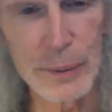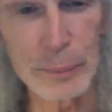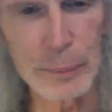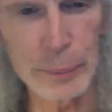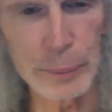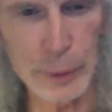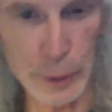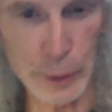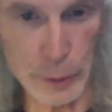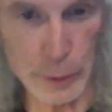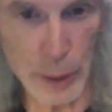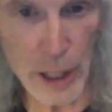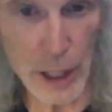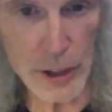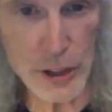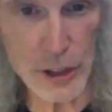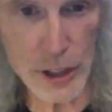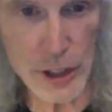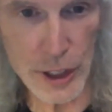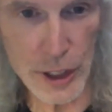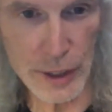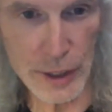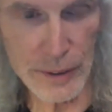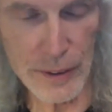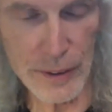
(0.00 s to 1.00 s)

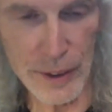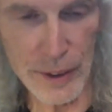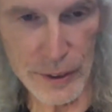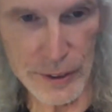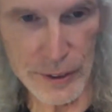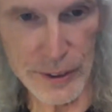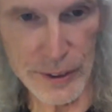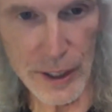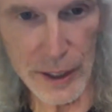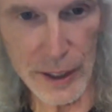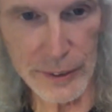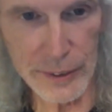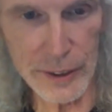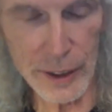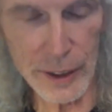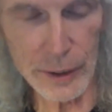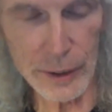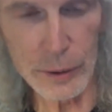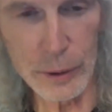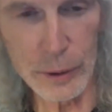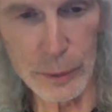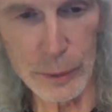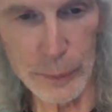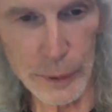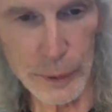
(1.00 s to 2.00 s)
progression, this diatonic
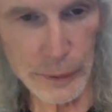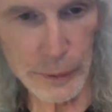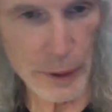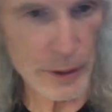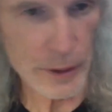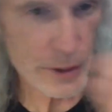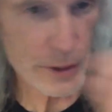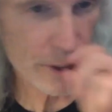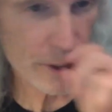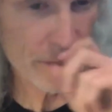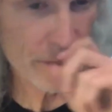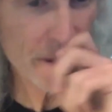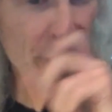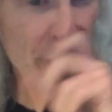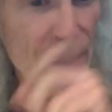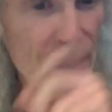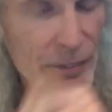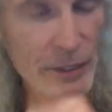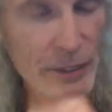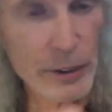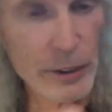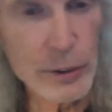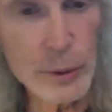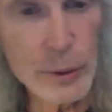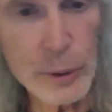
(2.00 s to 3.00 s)
chord progression, if
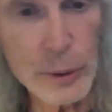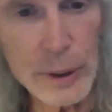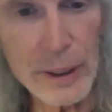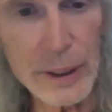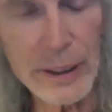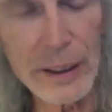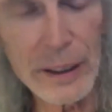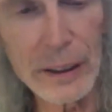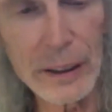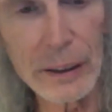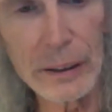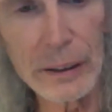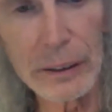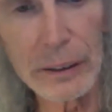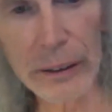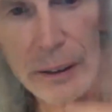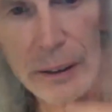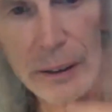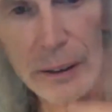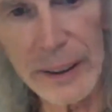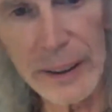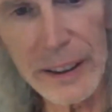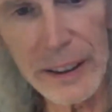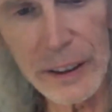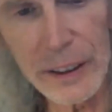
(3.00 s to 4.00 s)
you do it in a
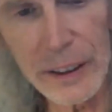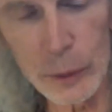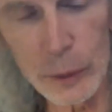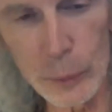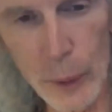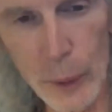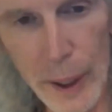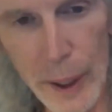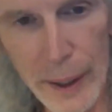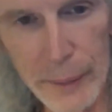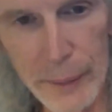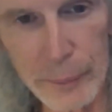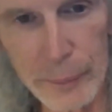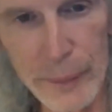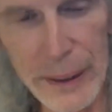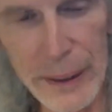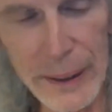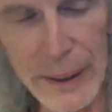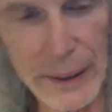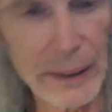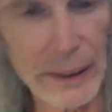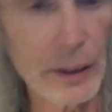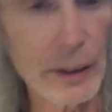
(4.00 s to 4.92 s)
linear way, meaning